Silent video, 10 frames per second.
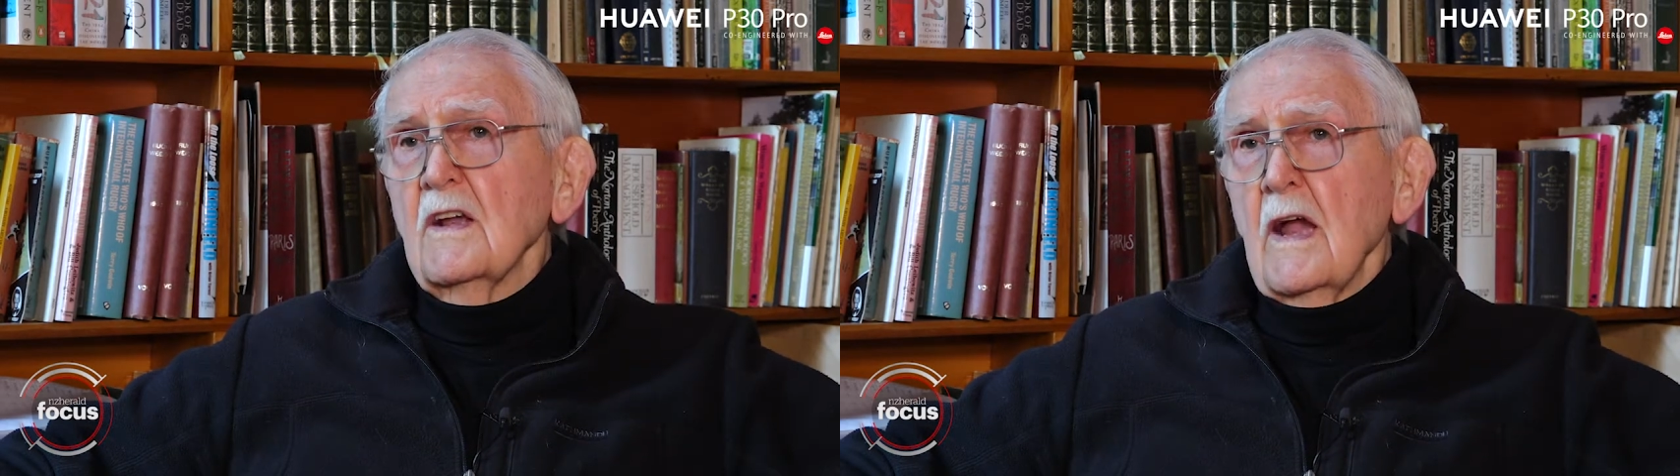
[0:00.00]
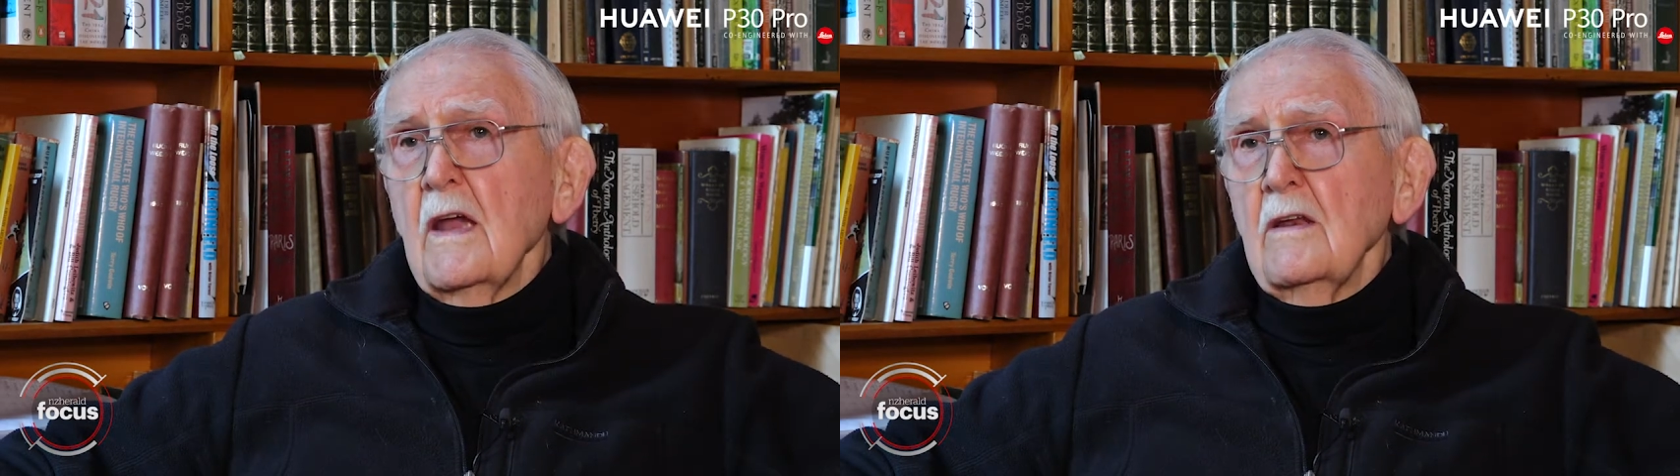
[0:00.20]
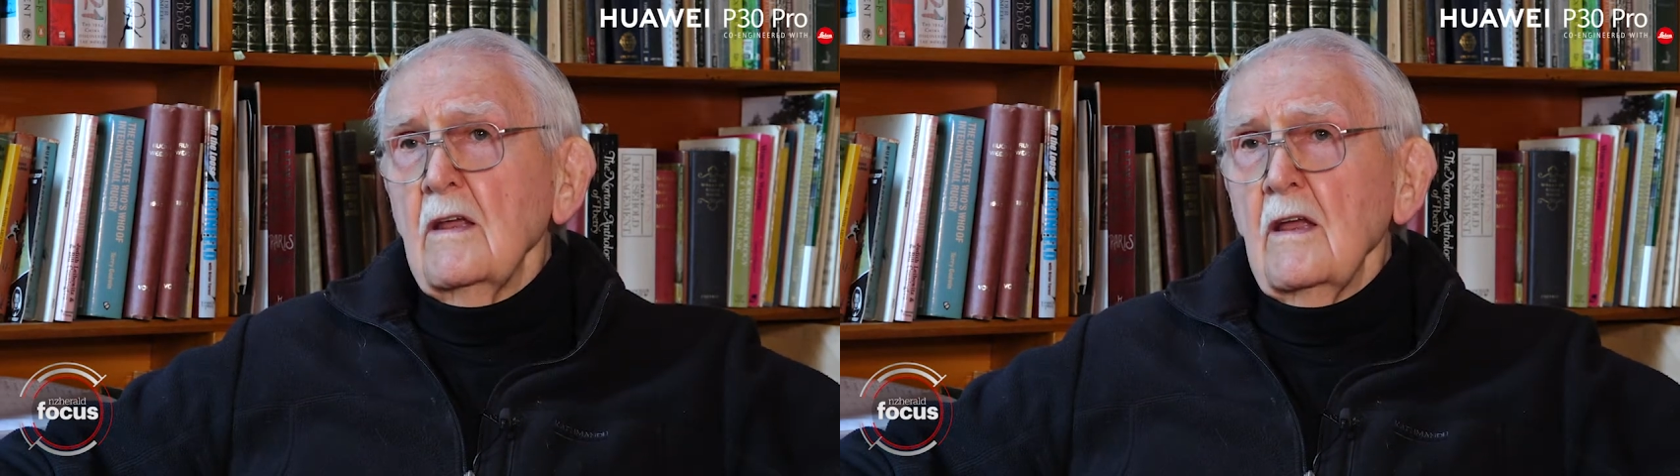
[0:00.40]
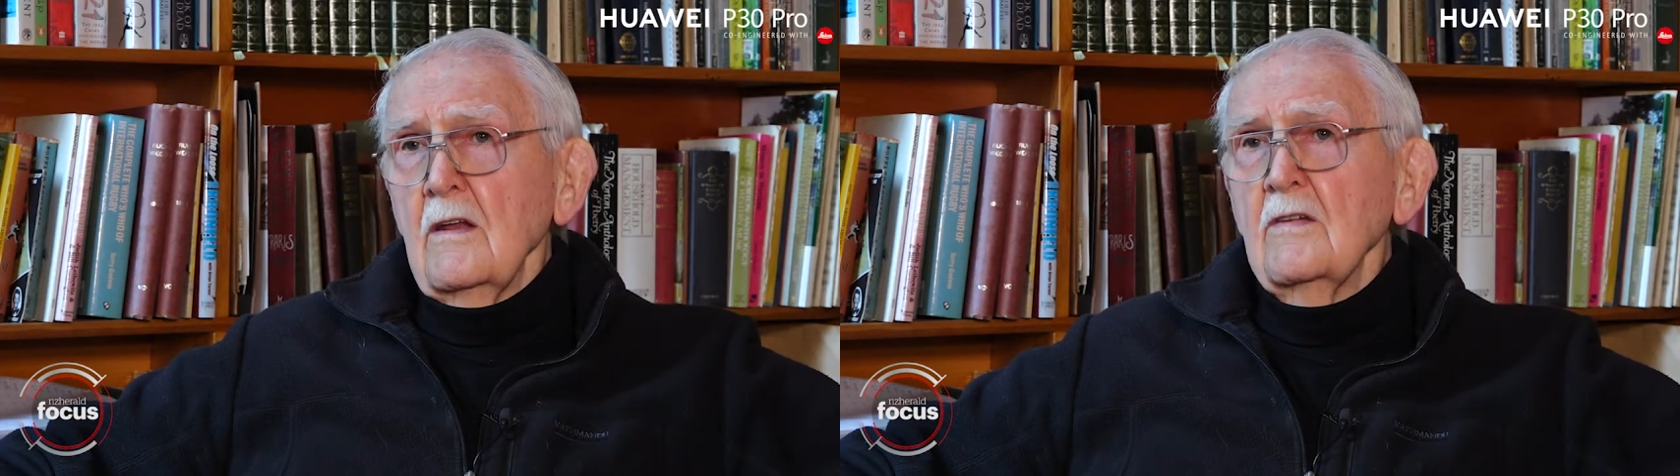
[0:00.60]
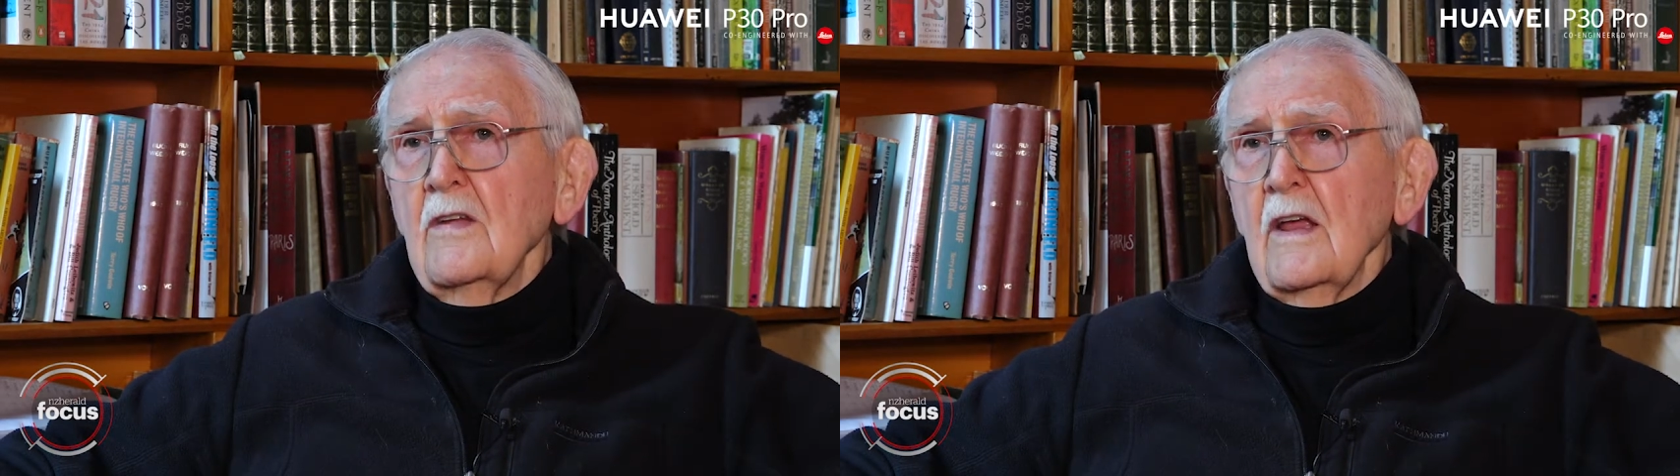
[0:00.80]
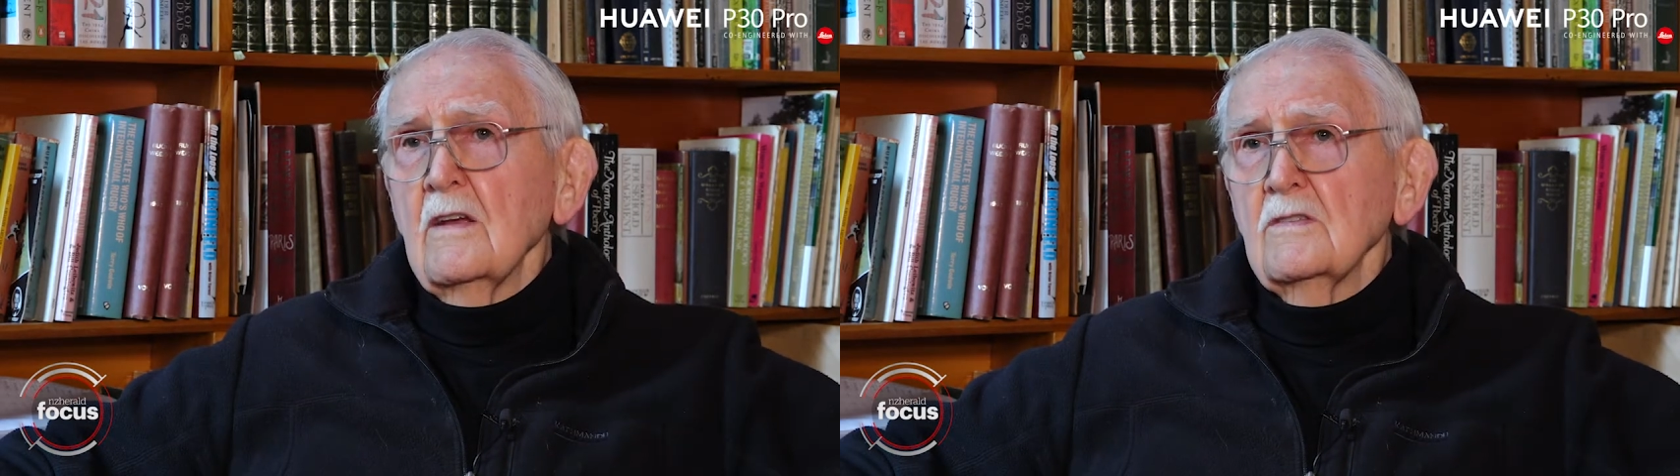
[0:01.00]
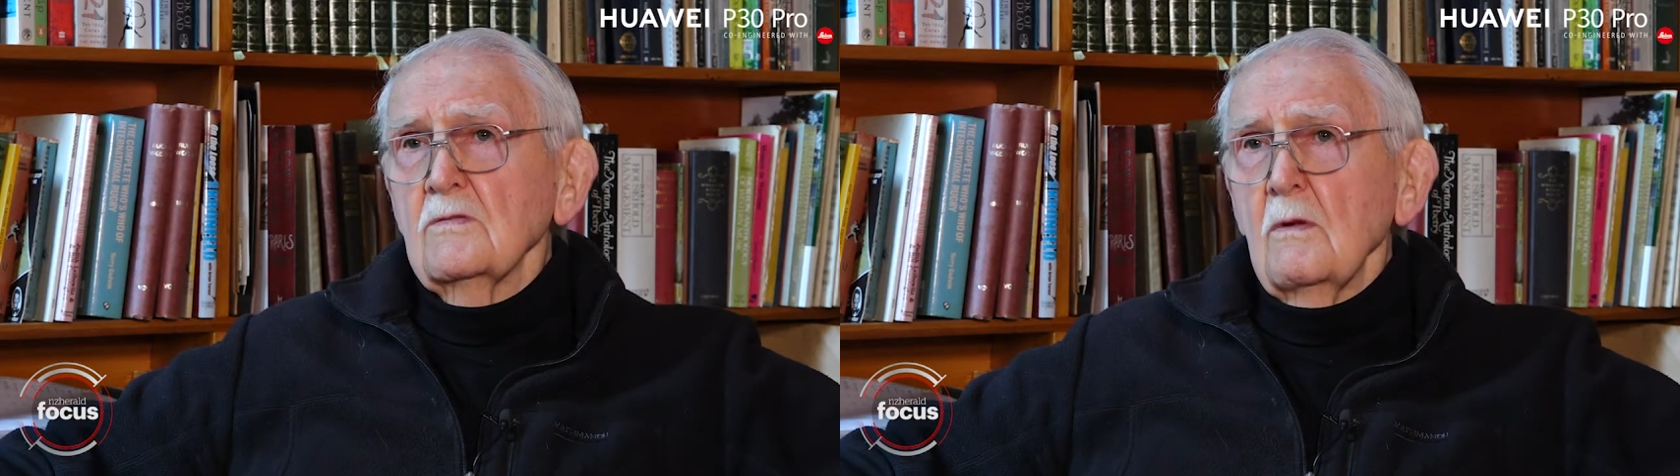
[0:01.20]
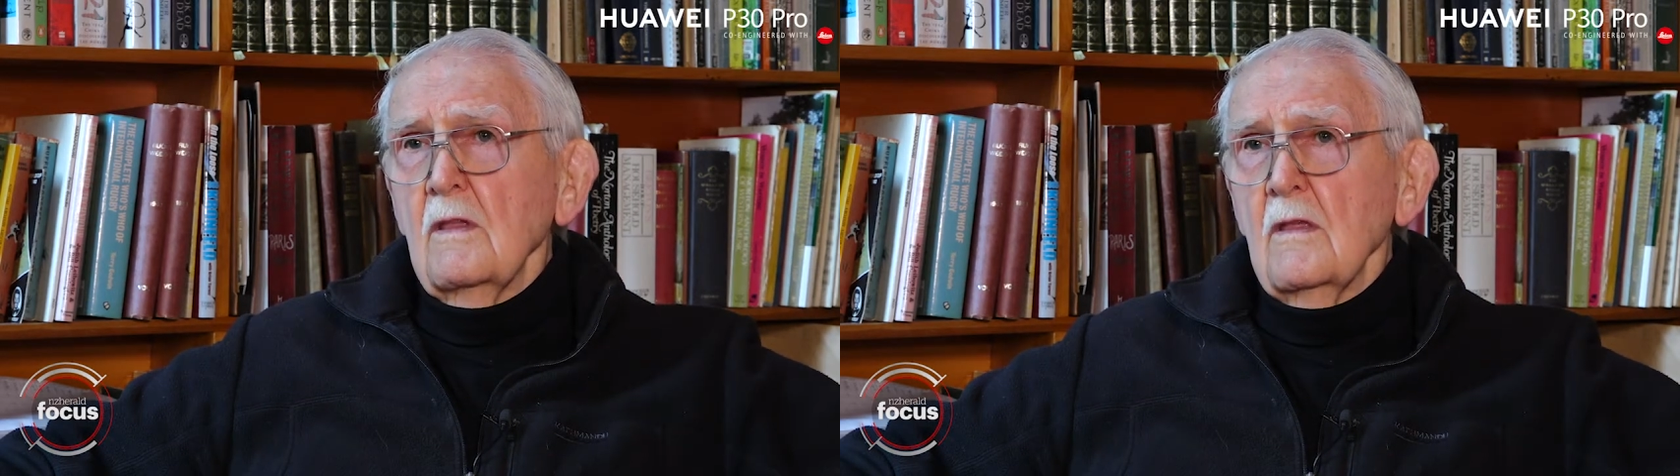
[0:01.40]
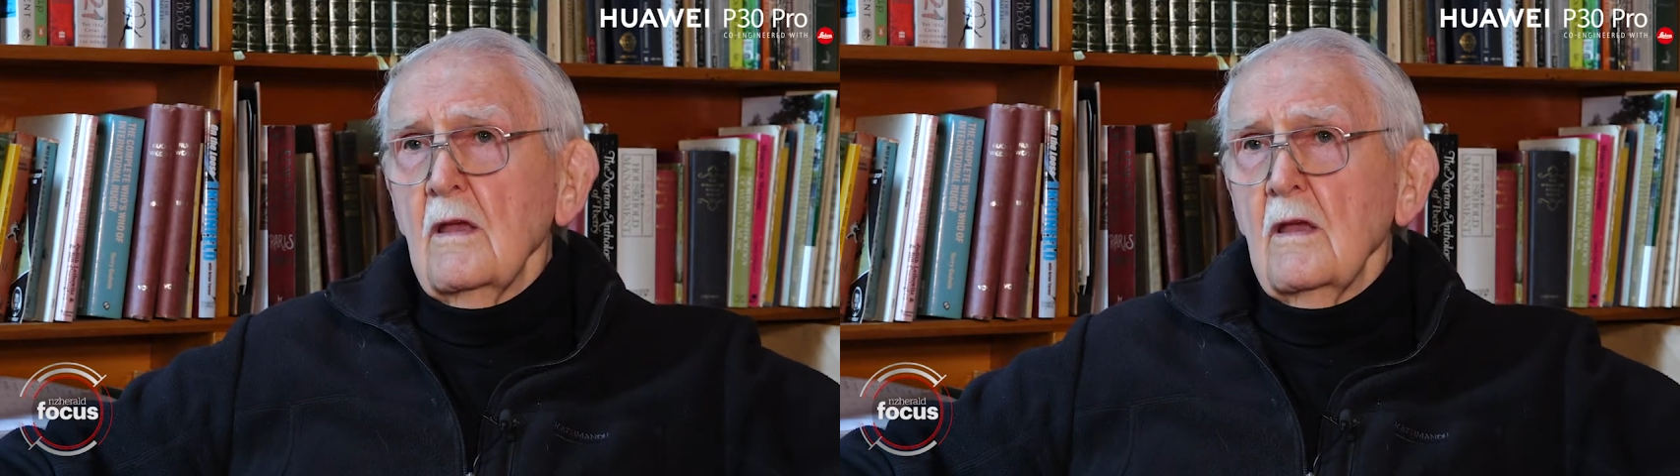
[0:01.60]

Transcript: again in tears when